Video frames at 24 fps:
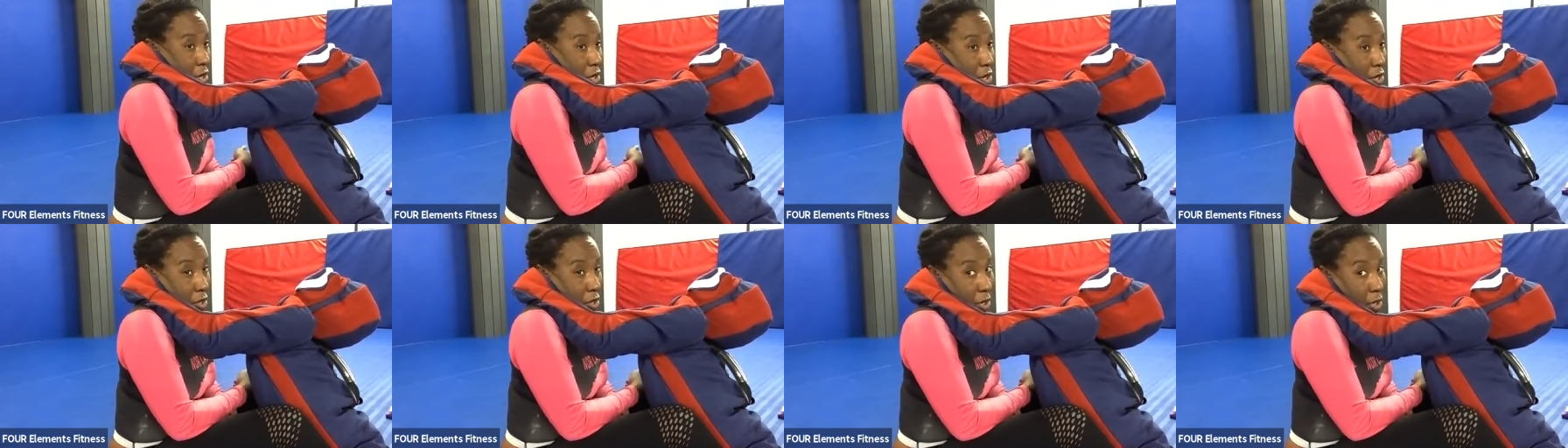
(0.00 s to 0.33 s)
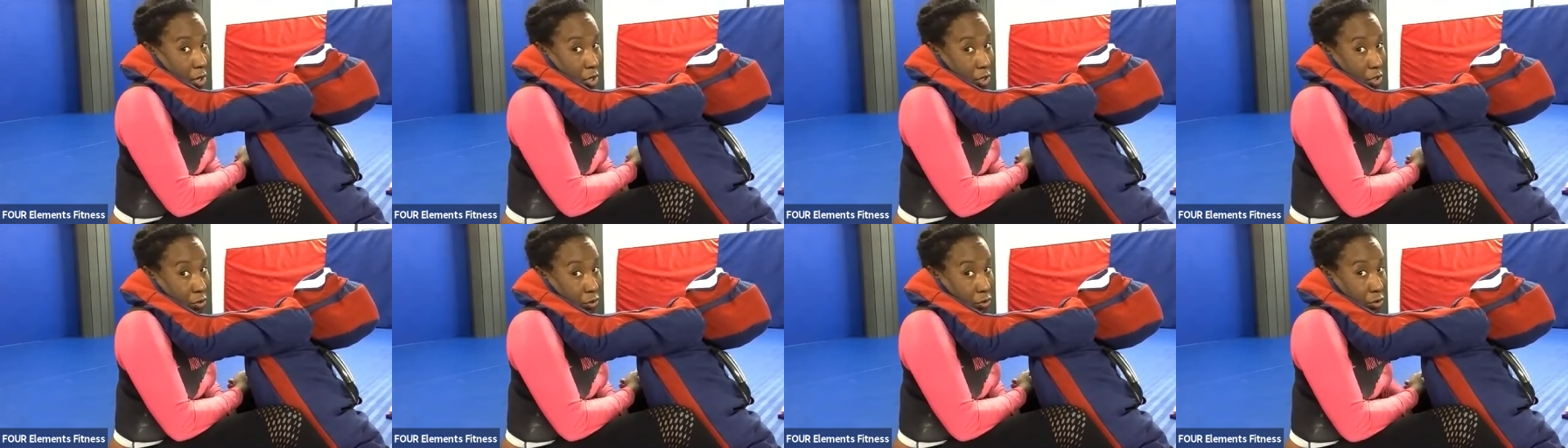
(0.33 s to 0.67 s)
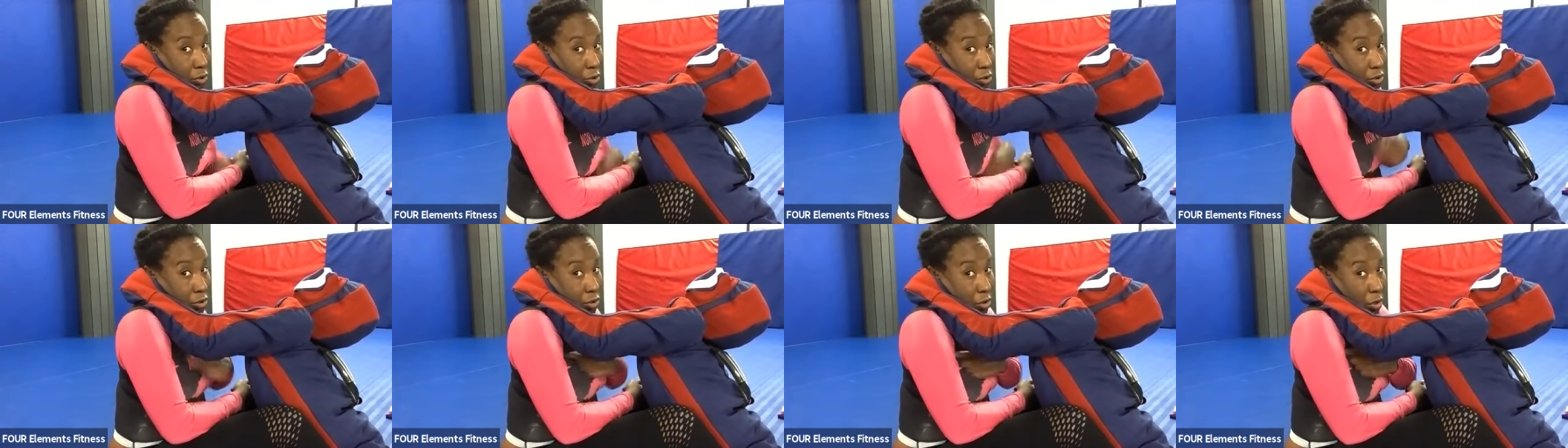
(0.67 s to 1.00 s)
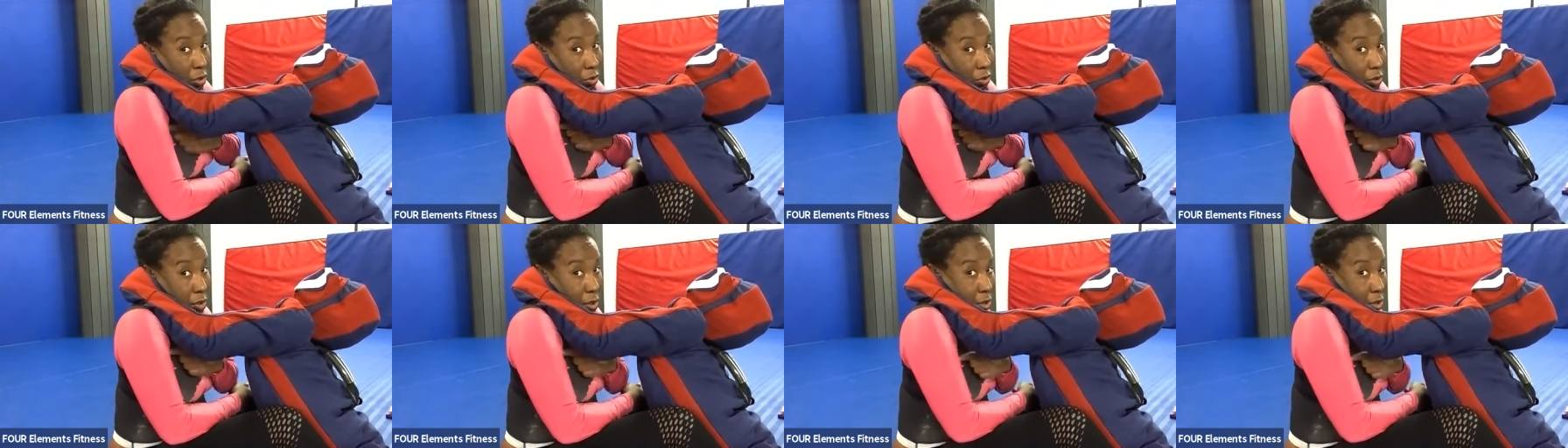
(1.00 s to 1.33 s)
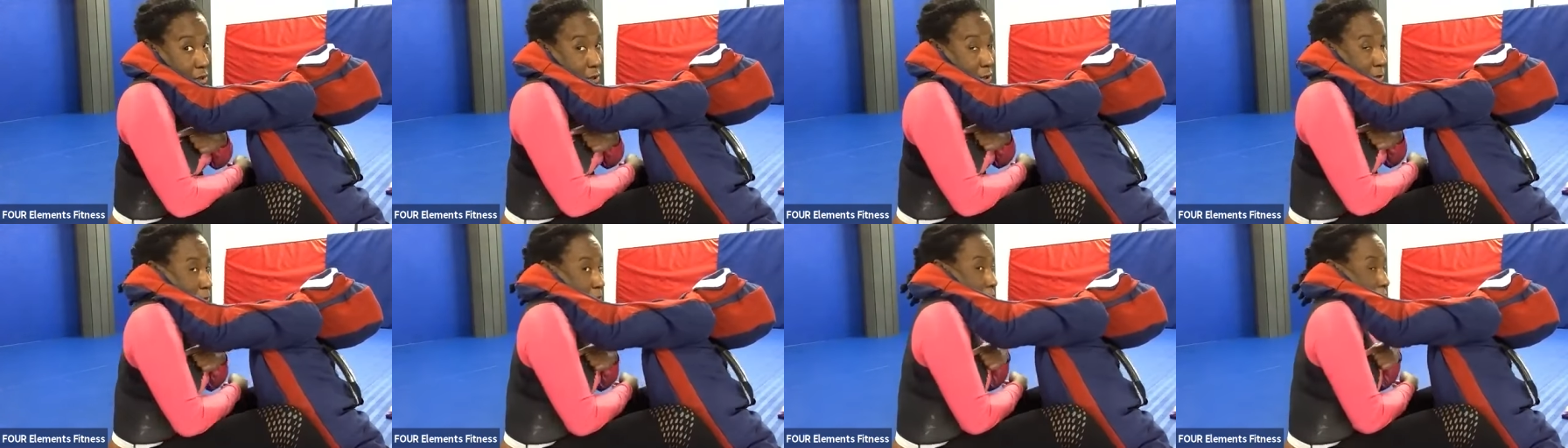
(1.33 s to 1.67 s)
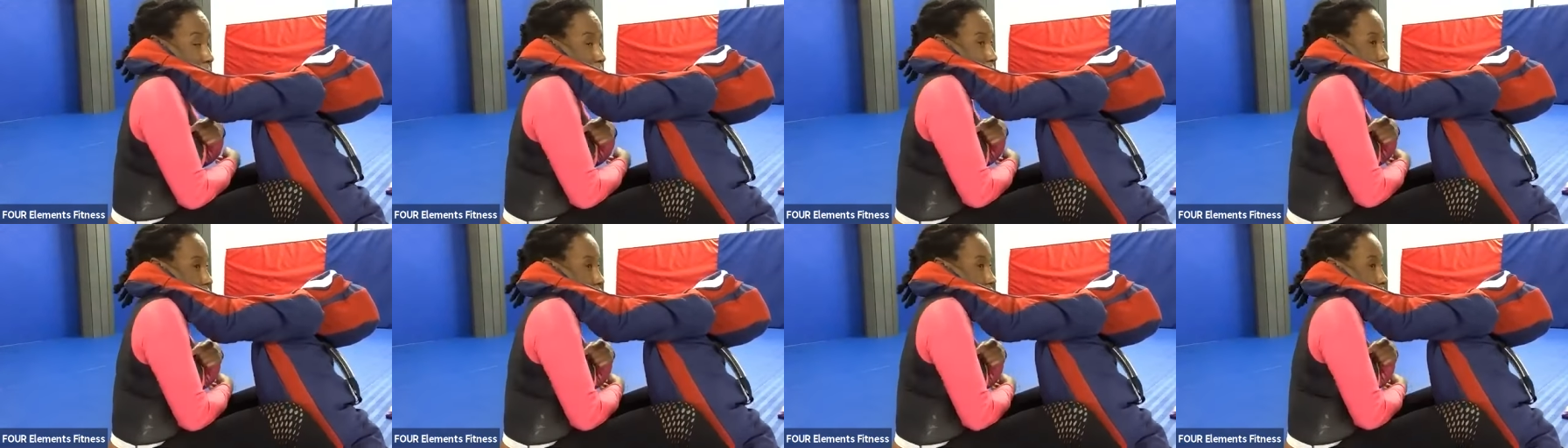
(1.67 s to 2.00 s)
you're going to use your shoulder to
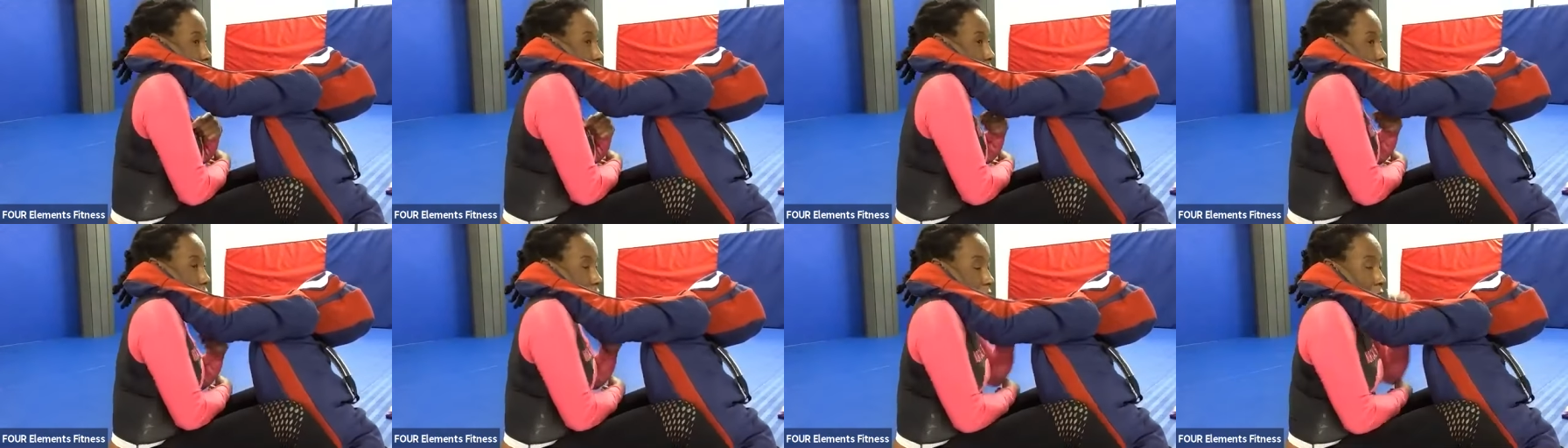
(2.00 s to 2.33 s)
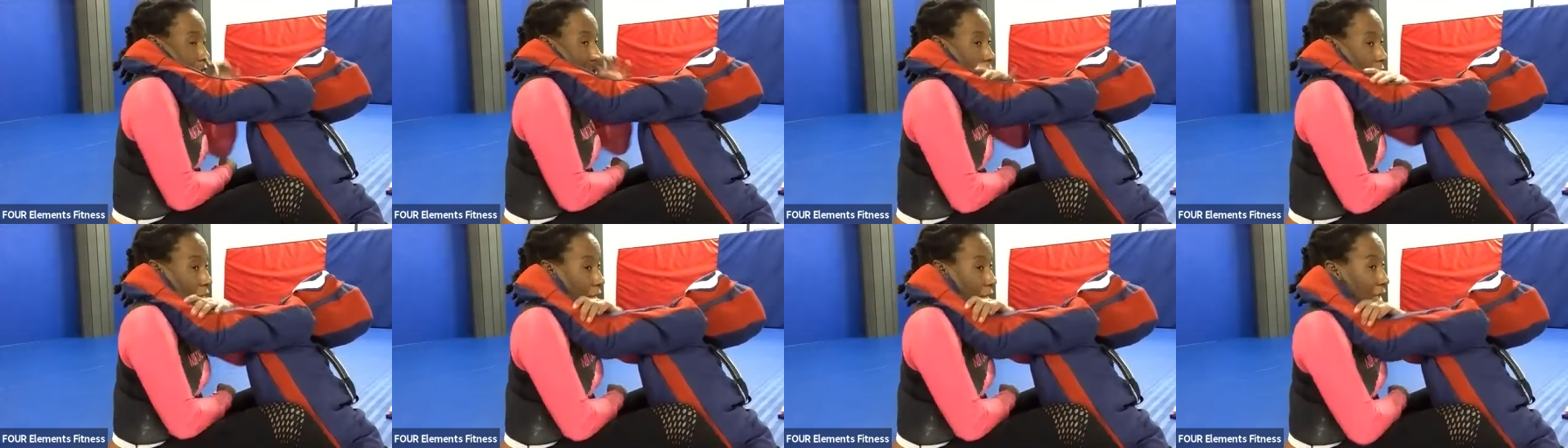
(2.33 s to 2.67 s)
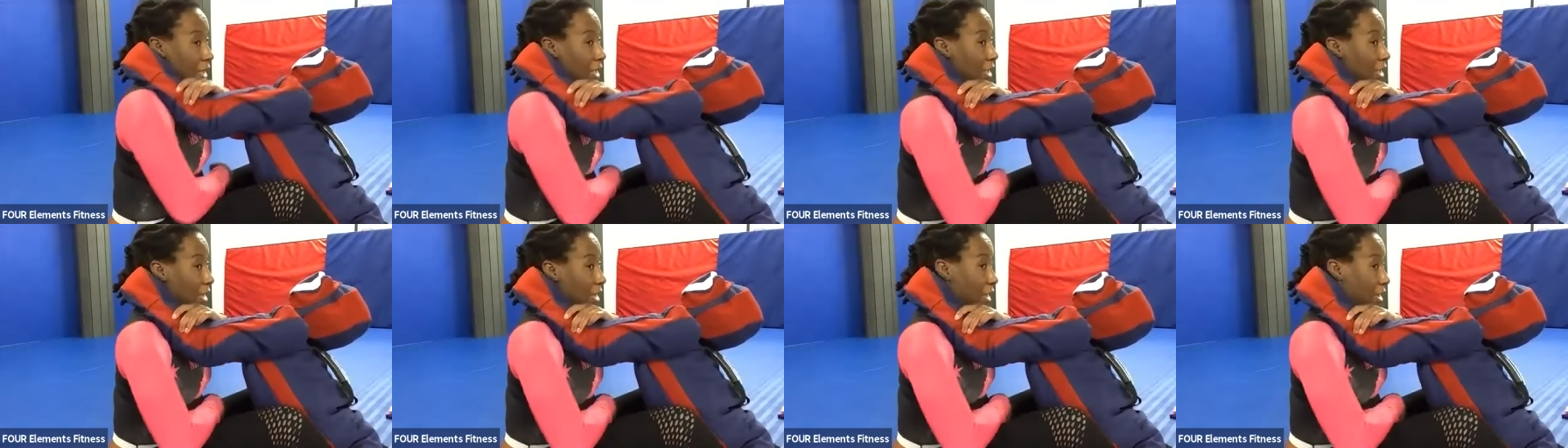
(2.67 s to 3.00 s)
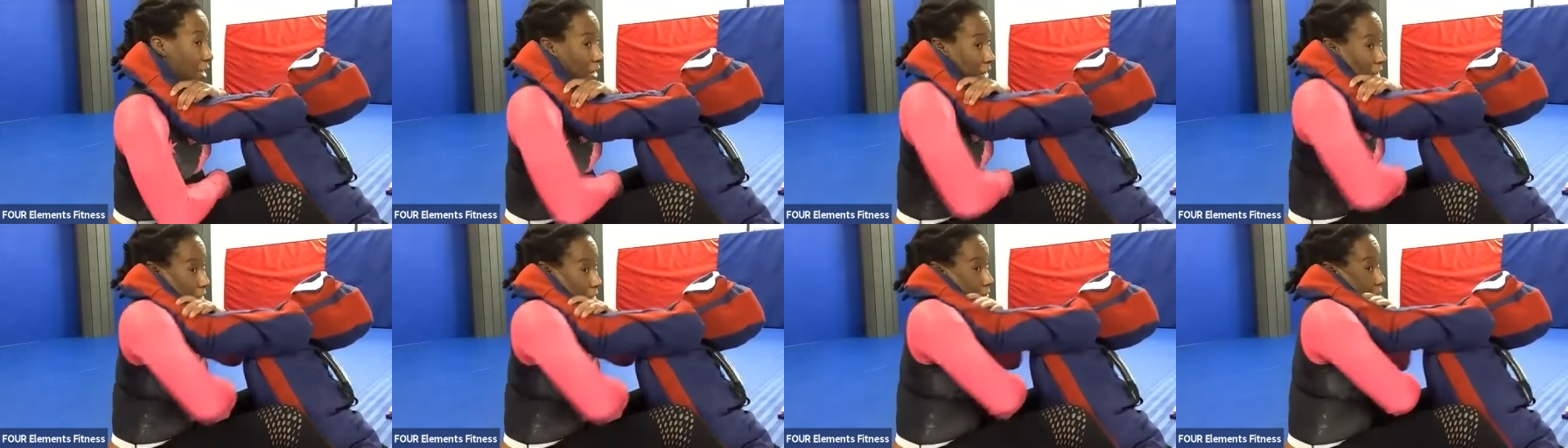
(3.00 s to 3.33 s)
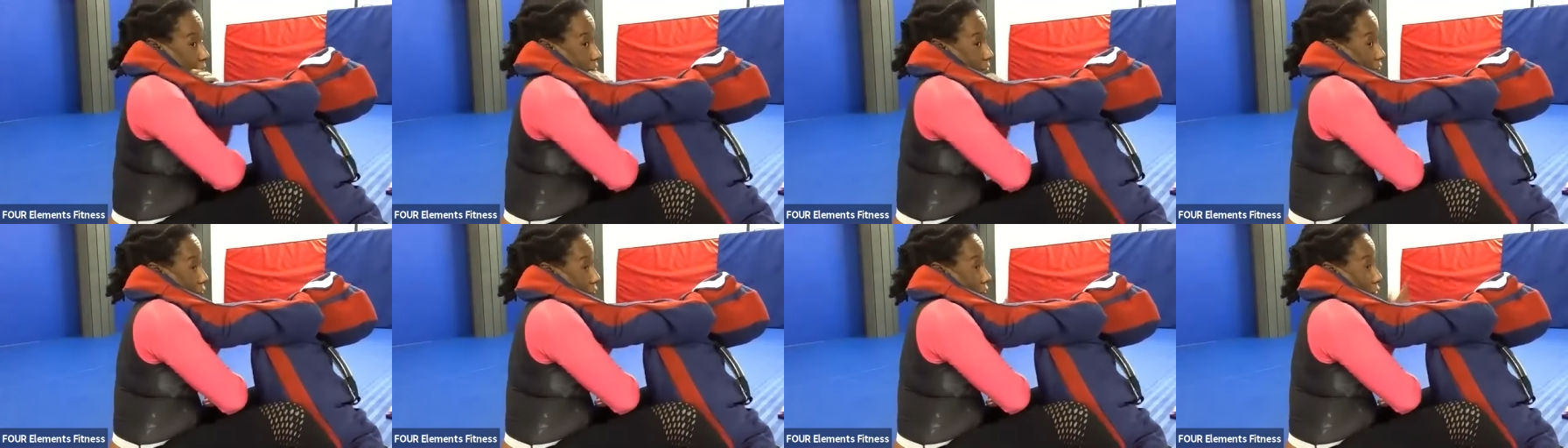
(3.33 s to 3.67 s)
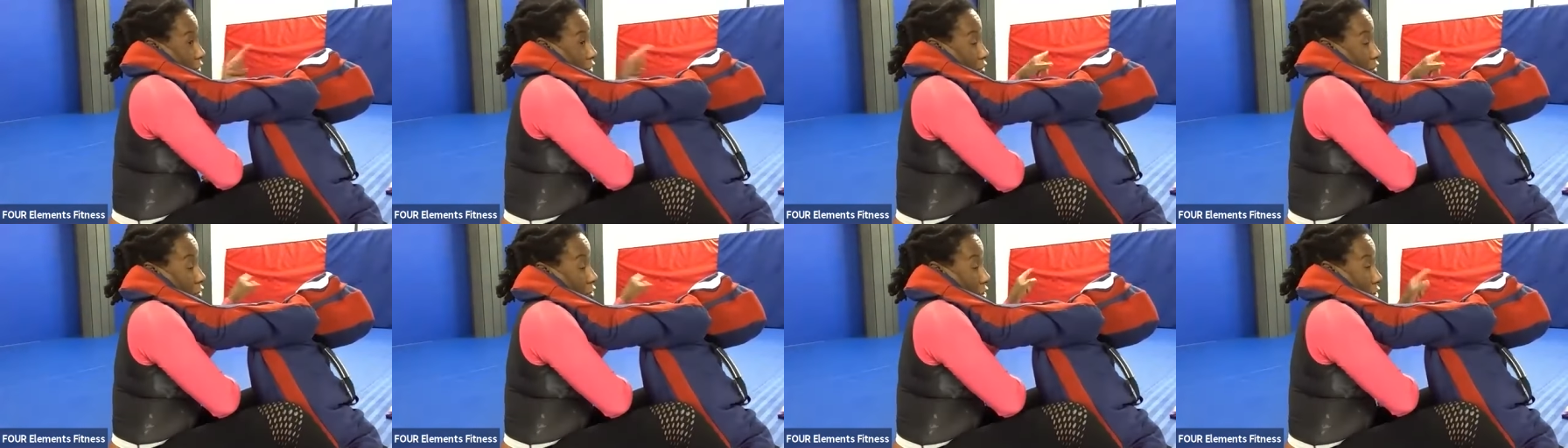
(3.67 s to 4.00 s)
push the hand even
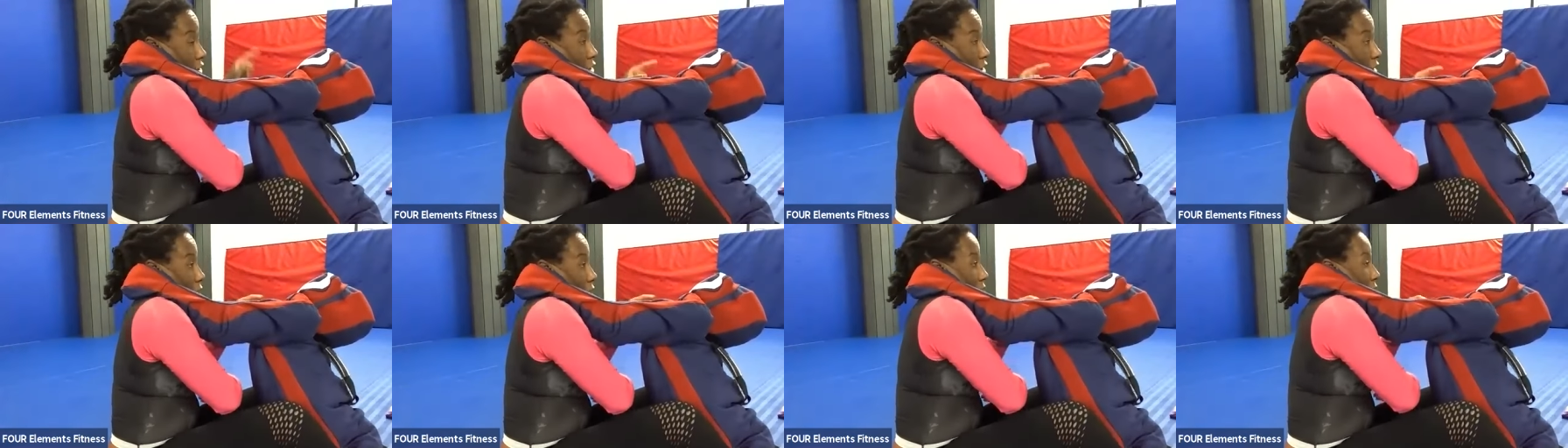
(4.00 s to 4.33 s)
further